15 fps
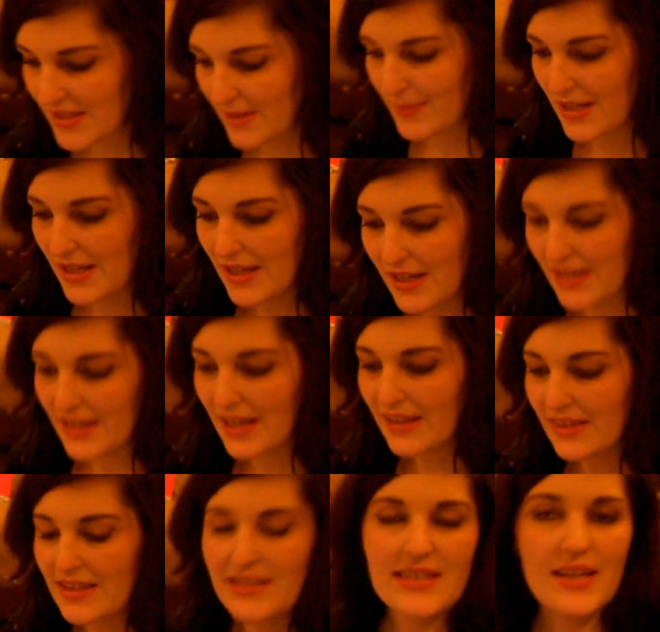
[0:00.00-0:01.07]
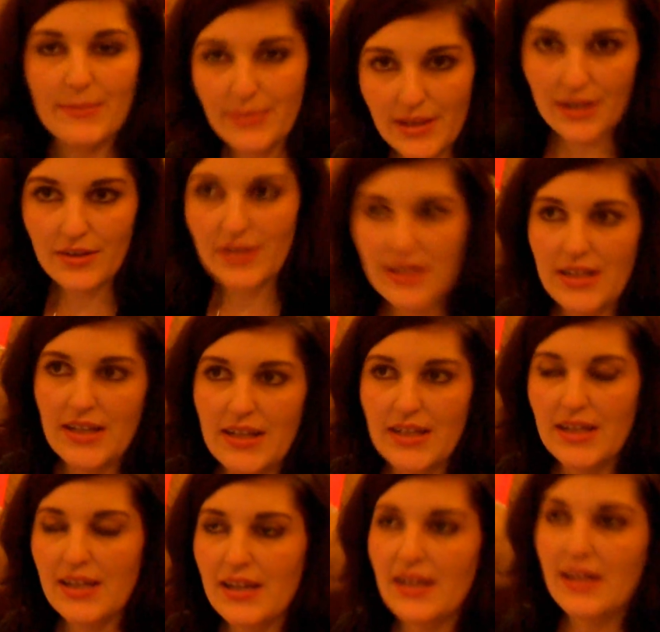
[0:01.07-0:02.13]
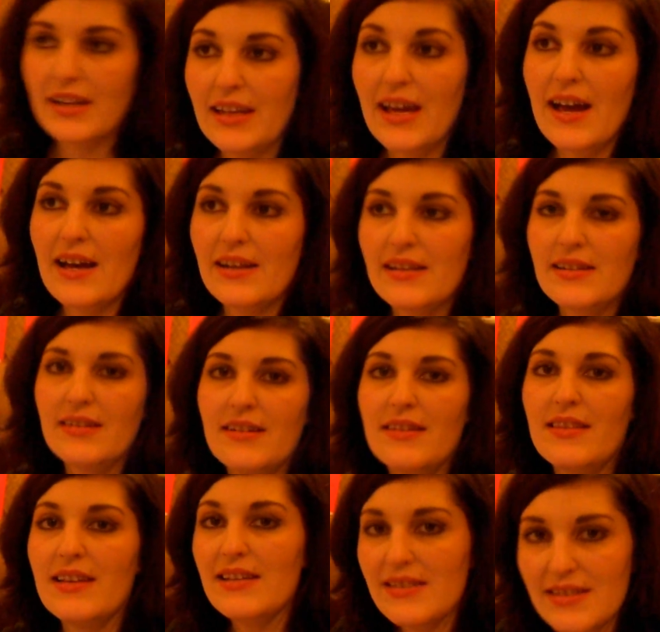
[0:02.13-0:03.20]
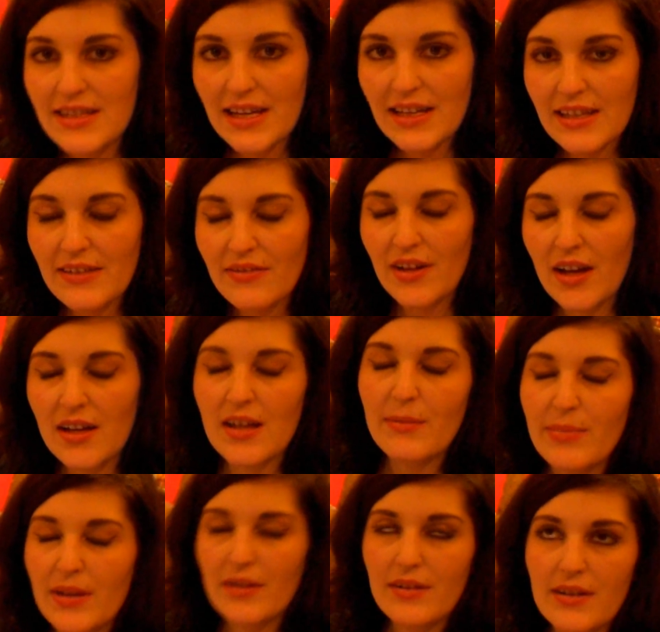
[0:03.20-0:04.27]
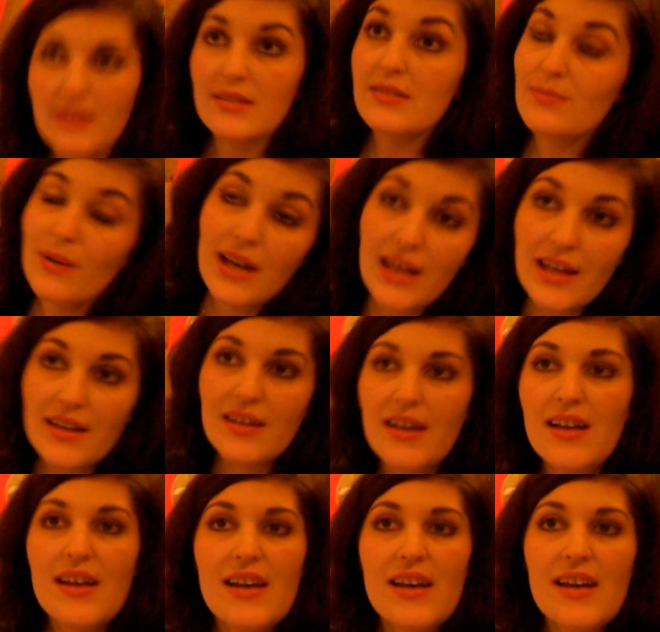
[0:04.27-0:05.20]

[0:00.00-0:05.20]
So I'm gonna get this uploaded and get this daily vlog uploaded as well.